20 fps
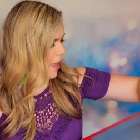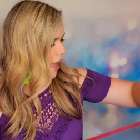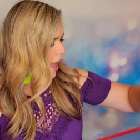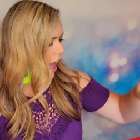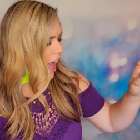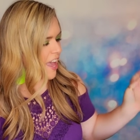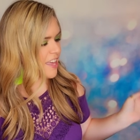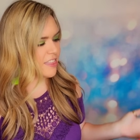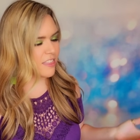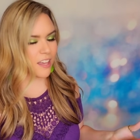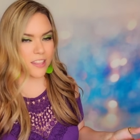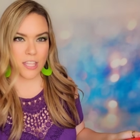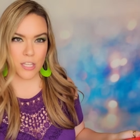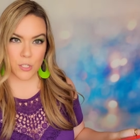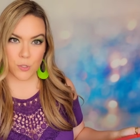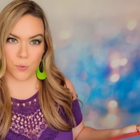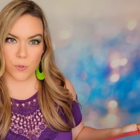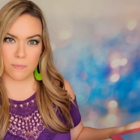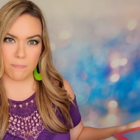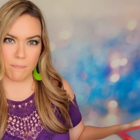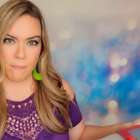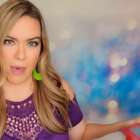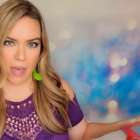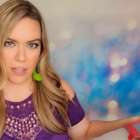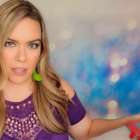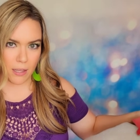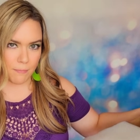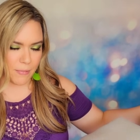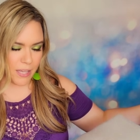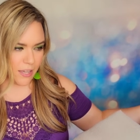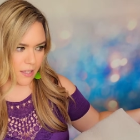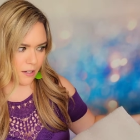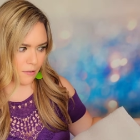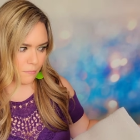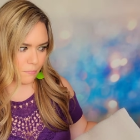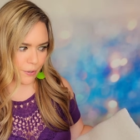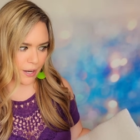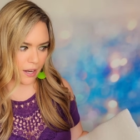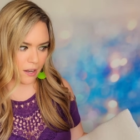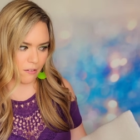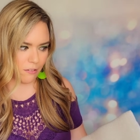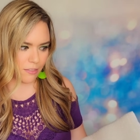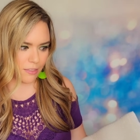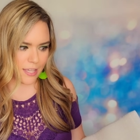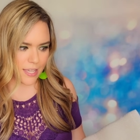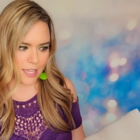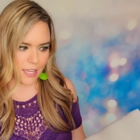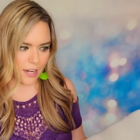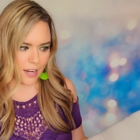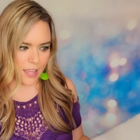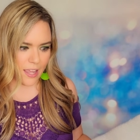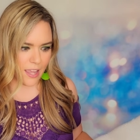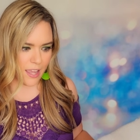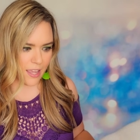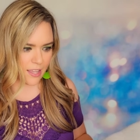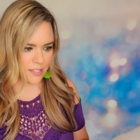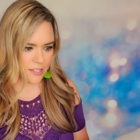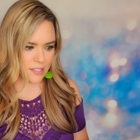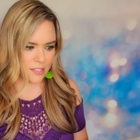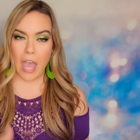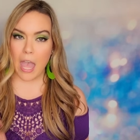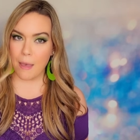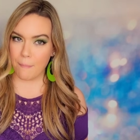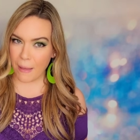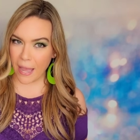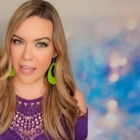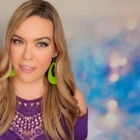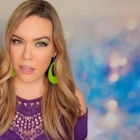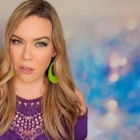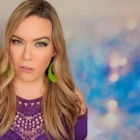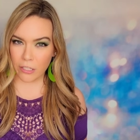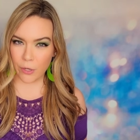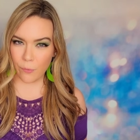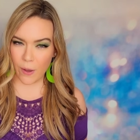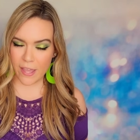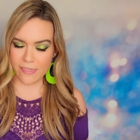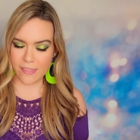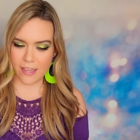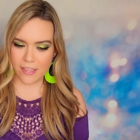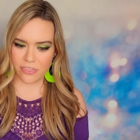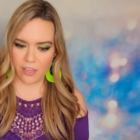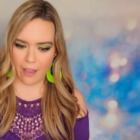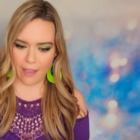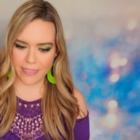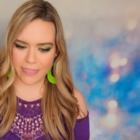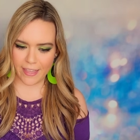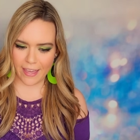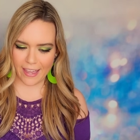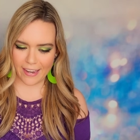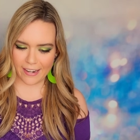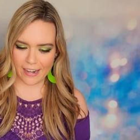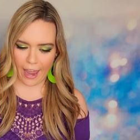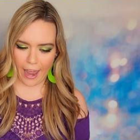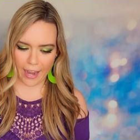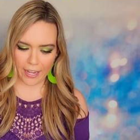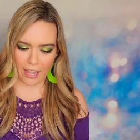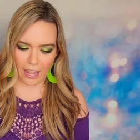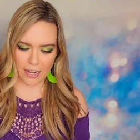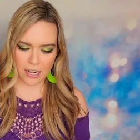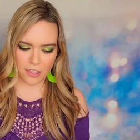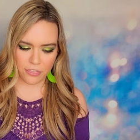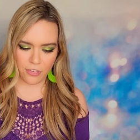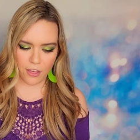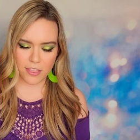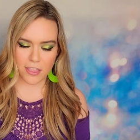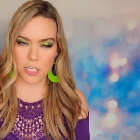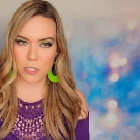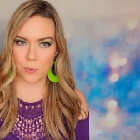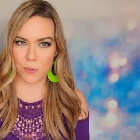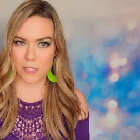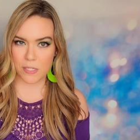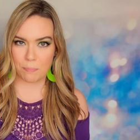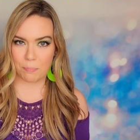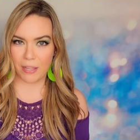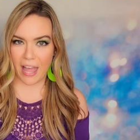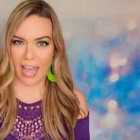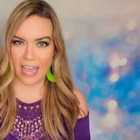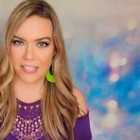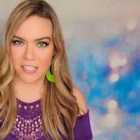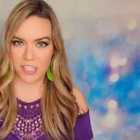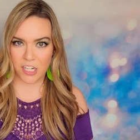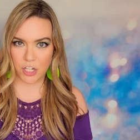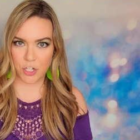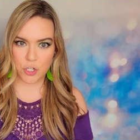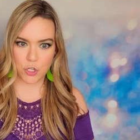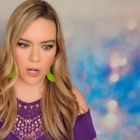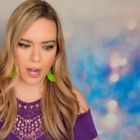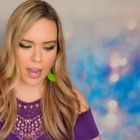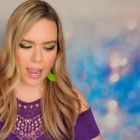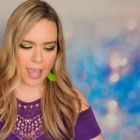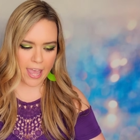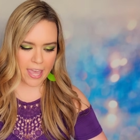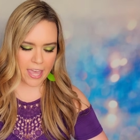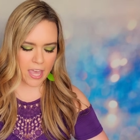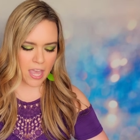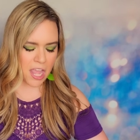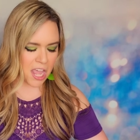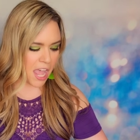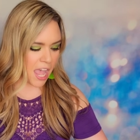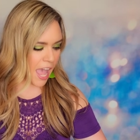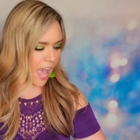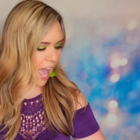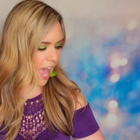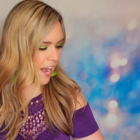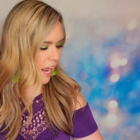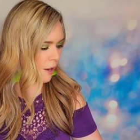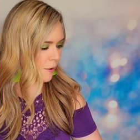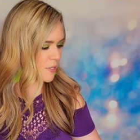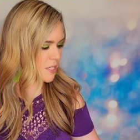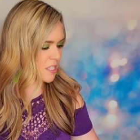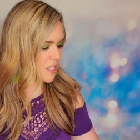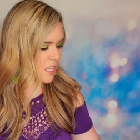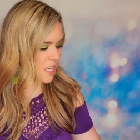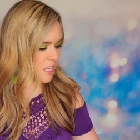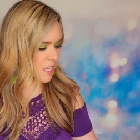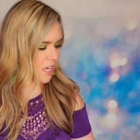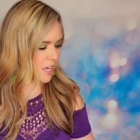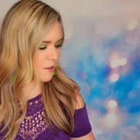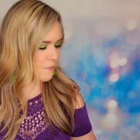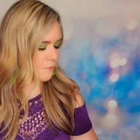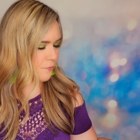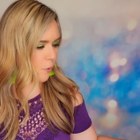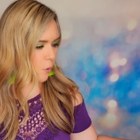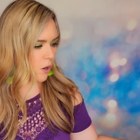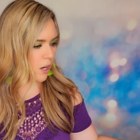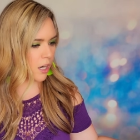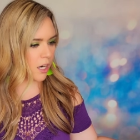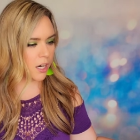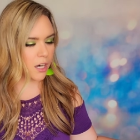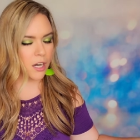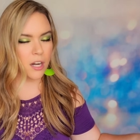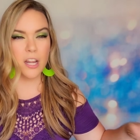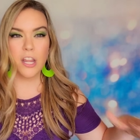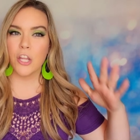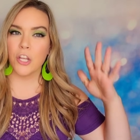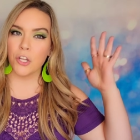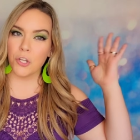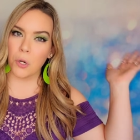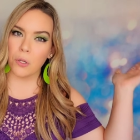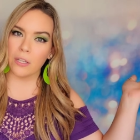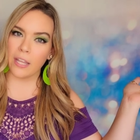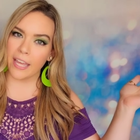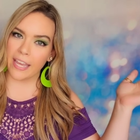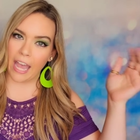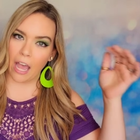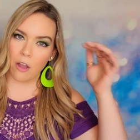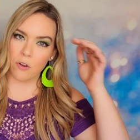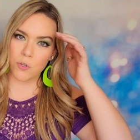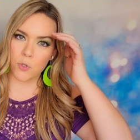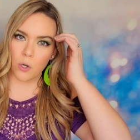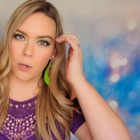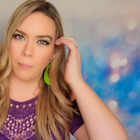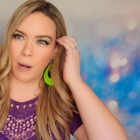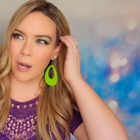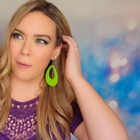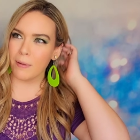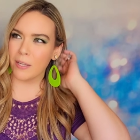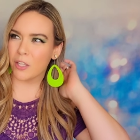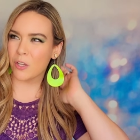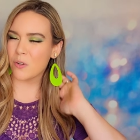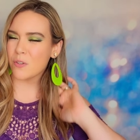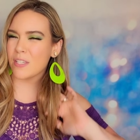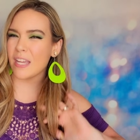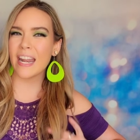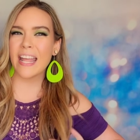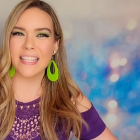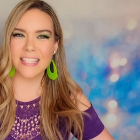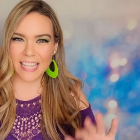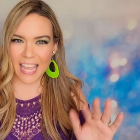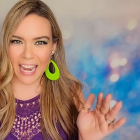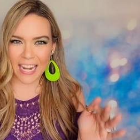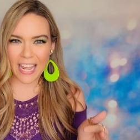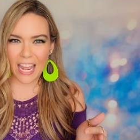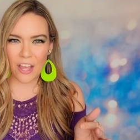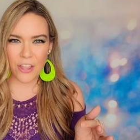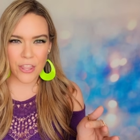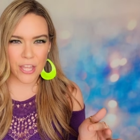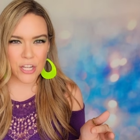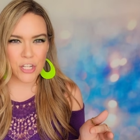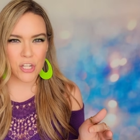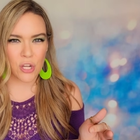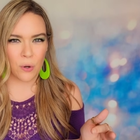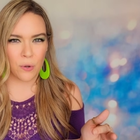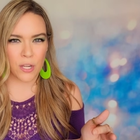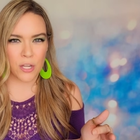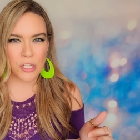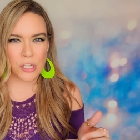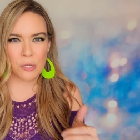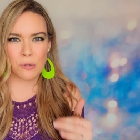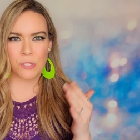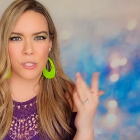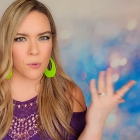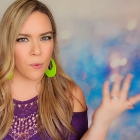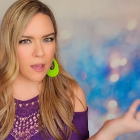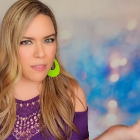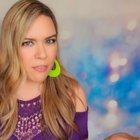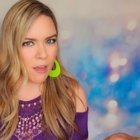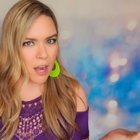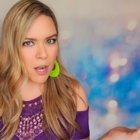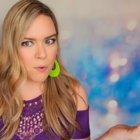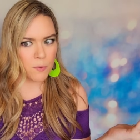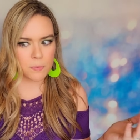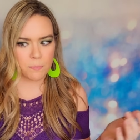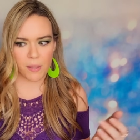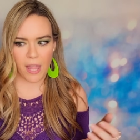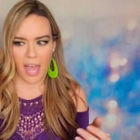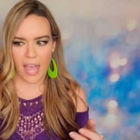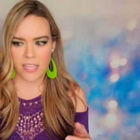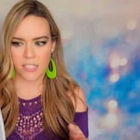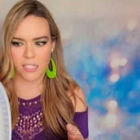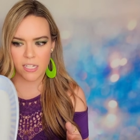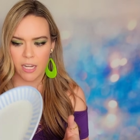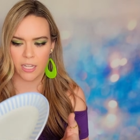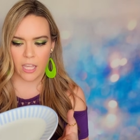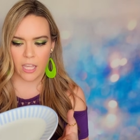I thought this was melamine, but I don't think it is. Am I the only one that thought that? I kind of thought this was a plastic tray, and I was thinking for, like outdoor barbecues, and that's kind of how they showed it too. So I thought it was plastic.